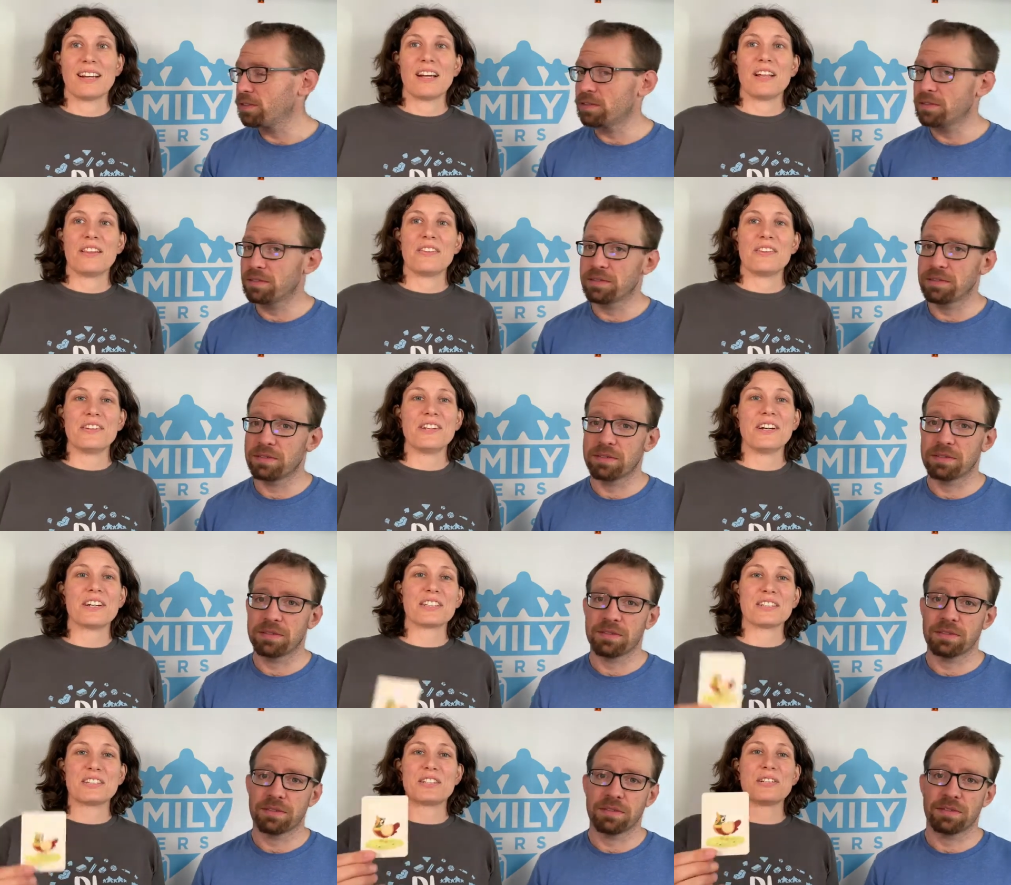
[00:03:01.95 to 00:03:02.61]
Speaker 1: The
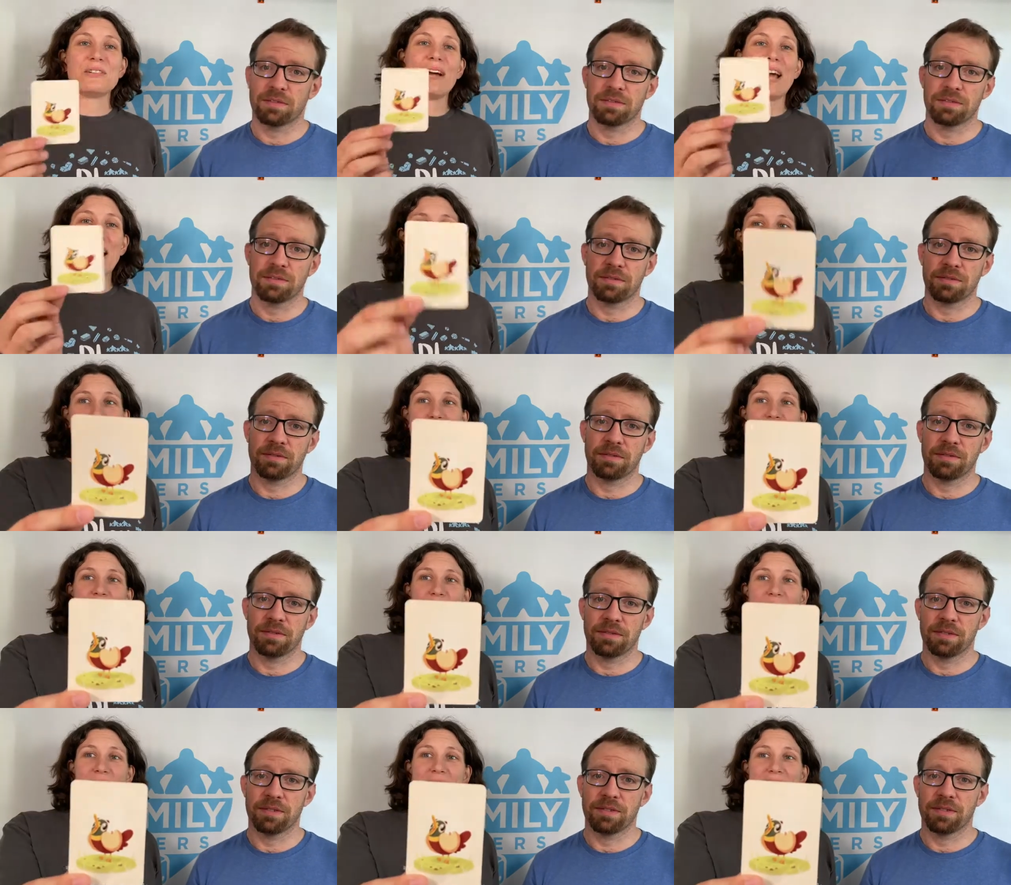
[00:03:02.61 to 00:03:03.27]
ducks do
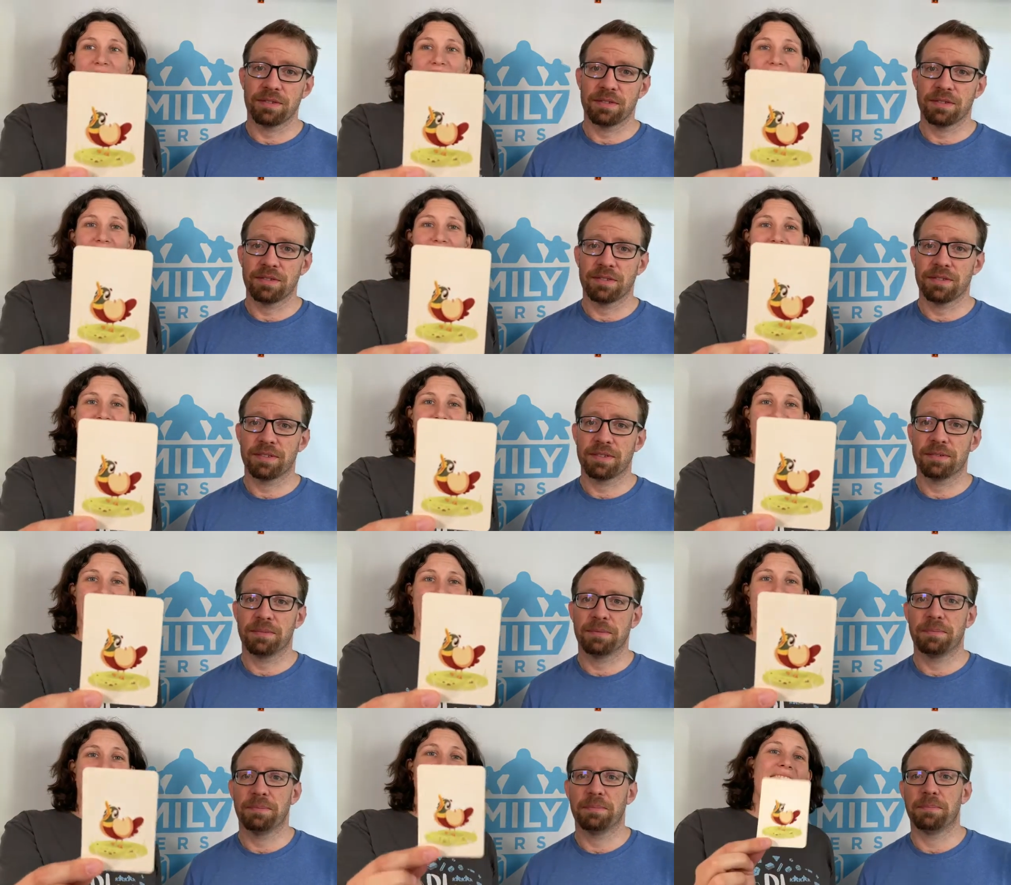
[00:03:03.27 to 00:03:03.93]
absolutely
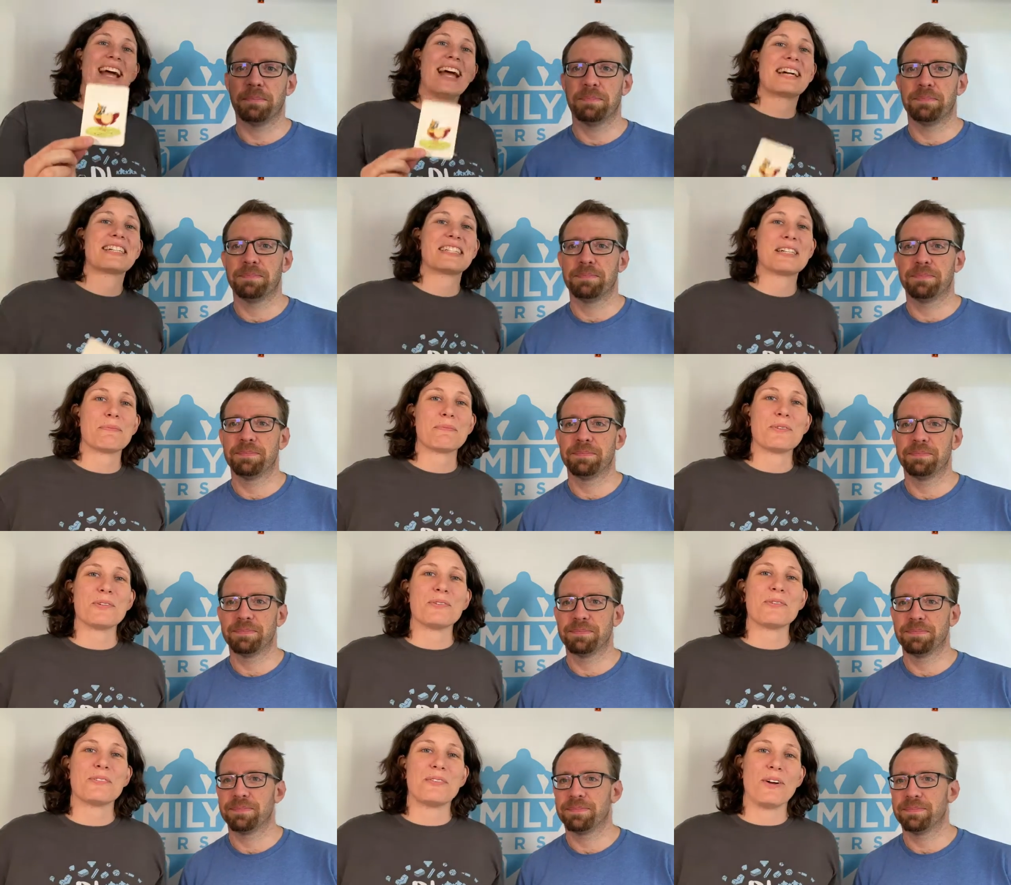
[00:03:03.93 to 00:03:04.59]
nothing, except
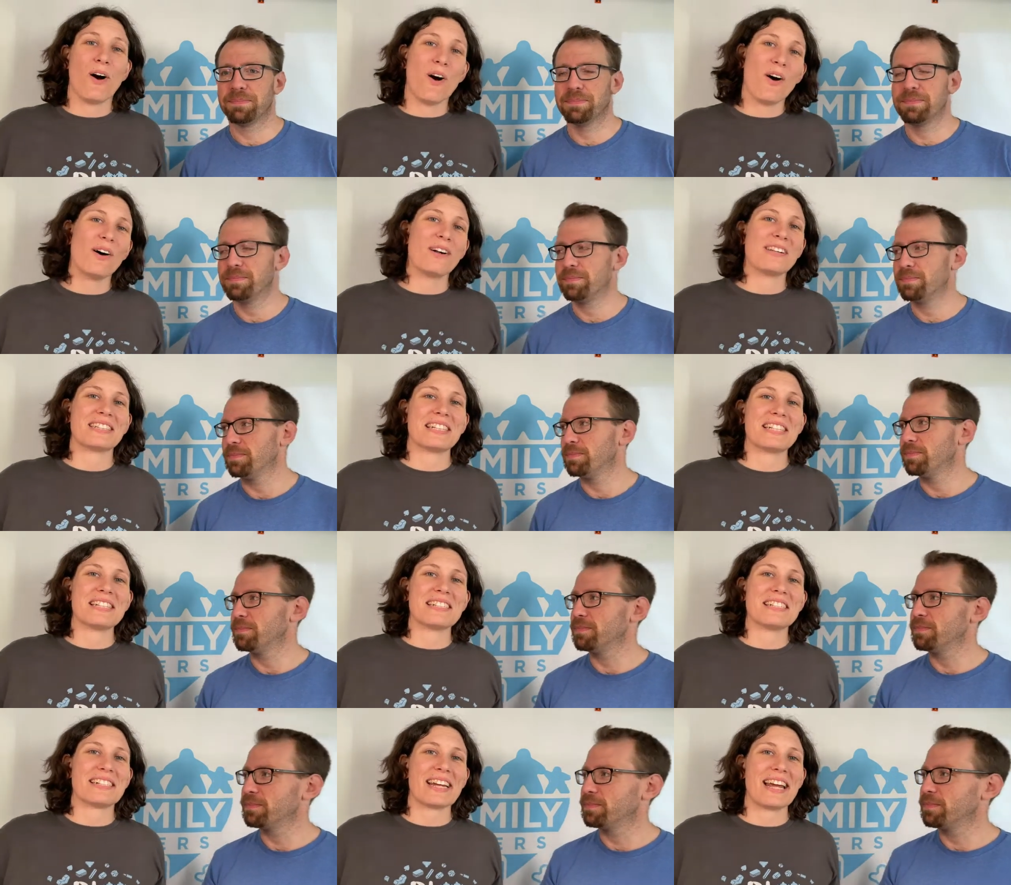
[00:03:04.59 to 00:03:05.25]
you all
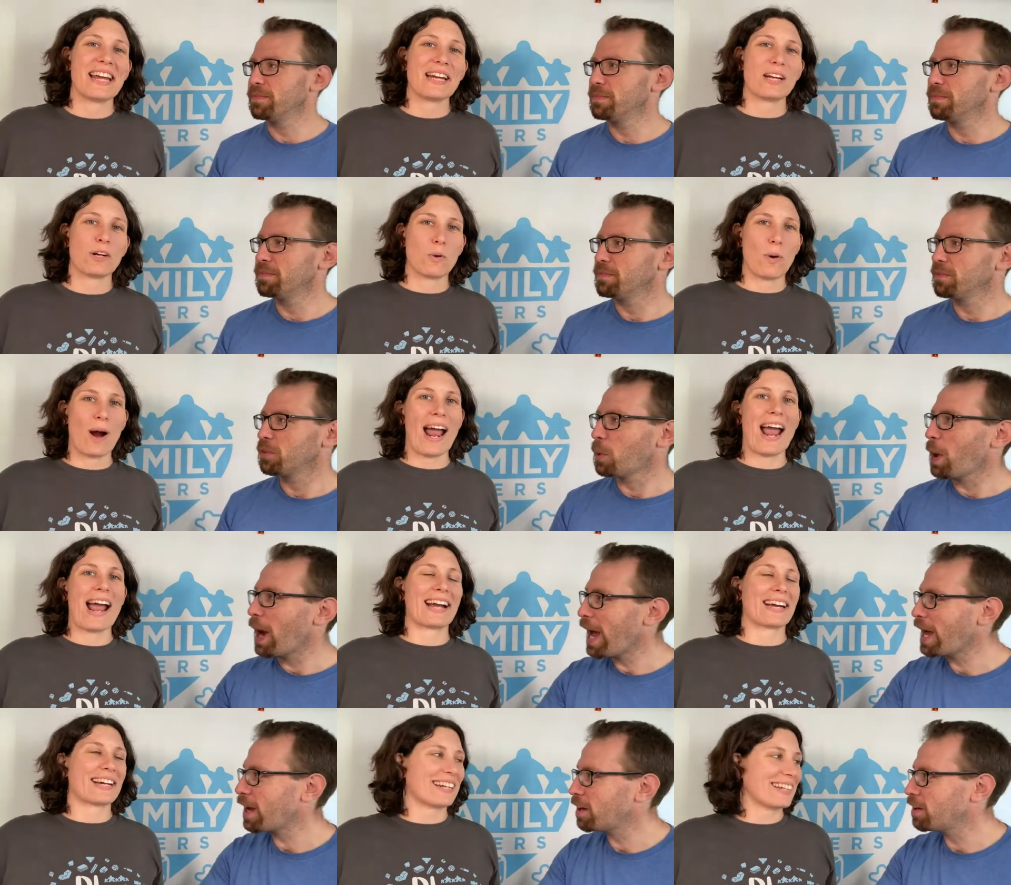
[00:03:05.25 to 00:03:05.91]
need to say quack,
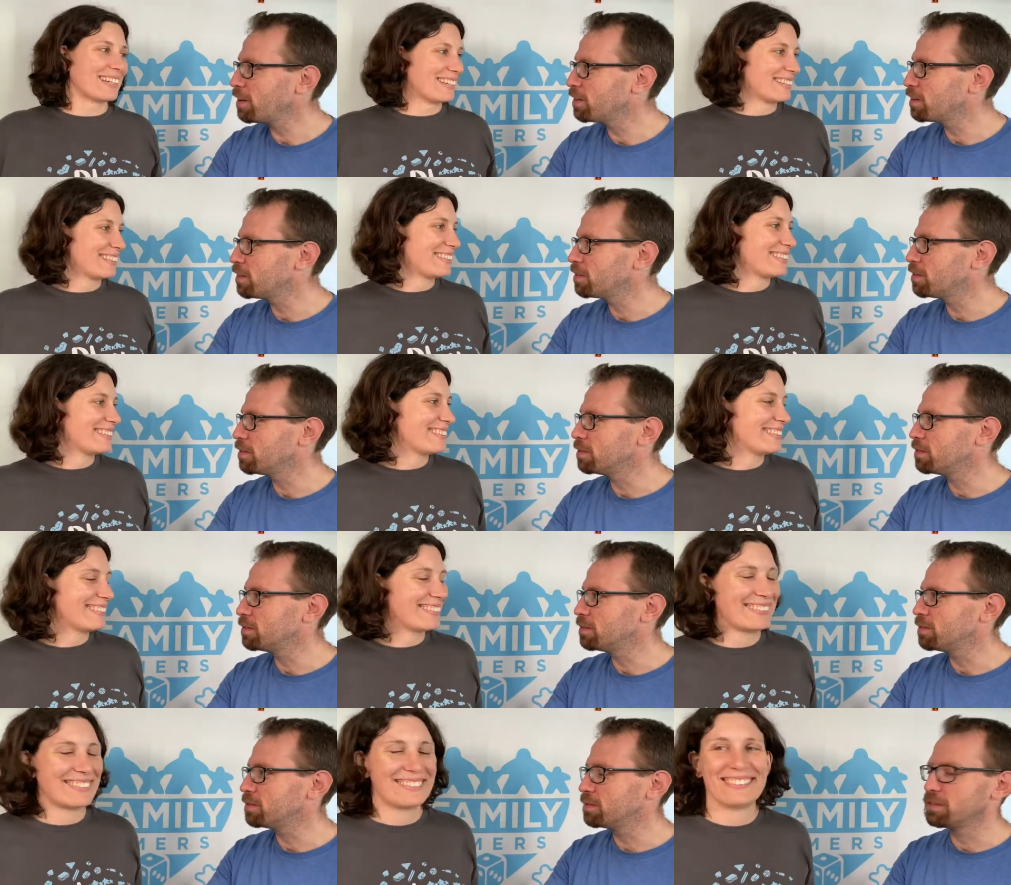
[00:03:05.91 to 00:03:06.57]
quack.
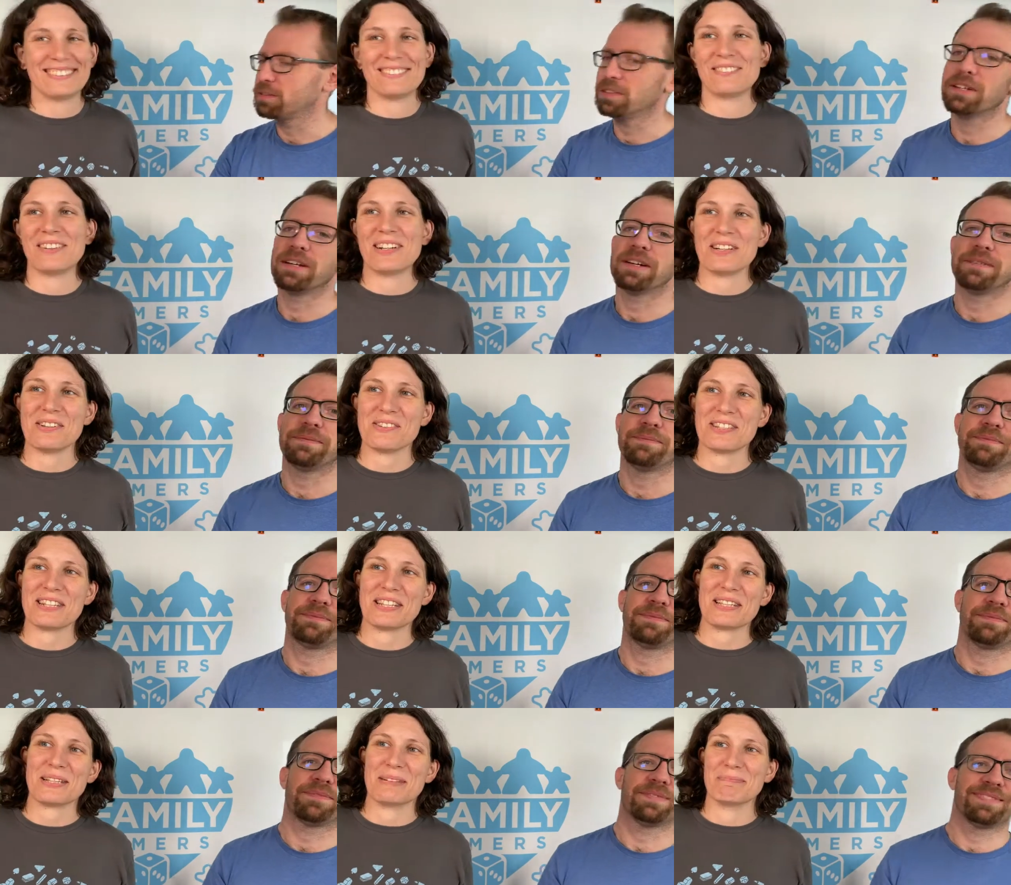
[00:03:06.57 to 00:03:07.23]
when you
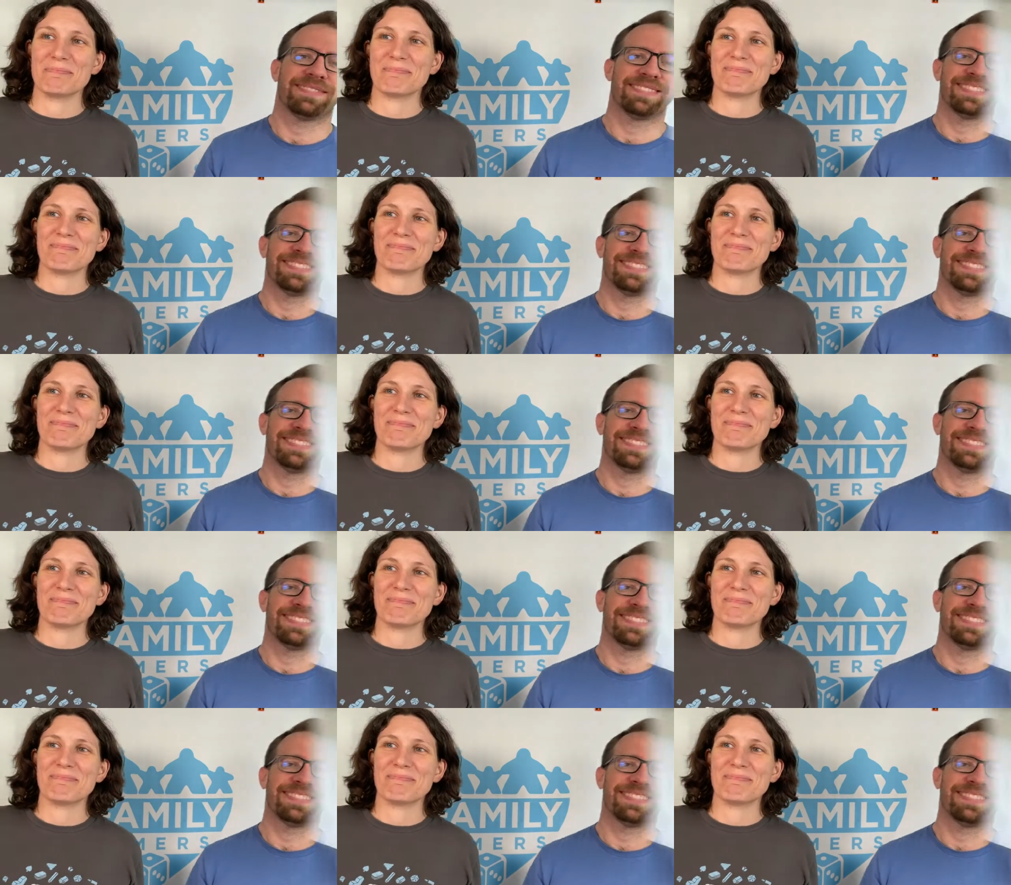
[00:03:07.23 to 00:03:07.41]
see them.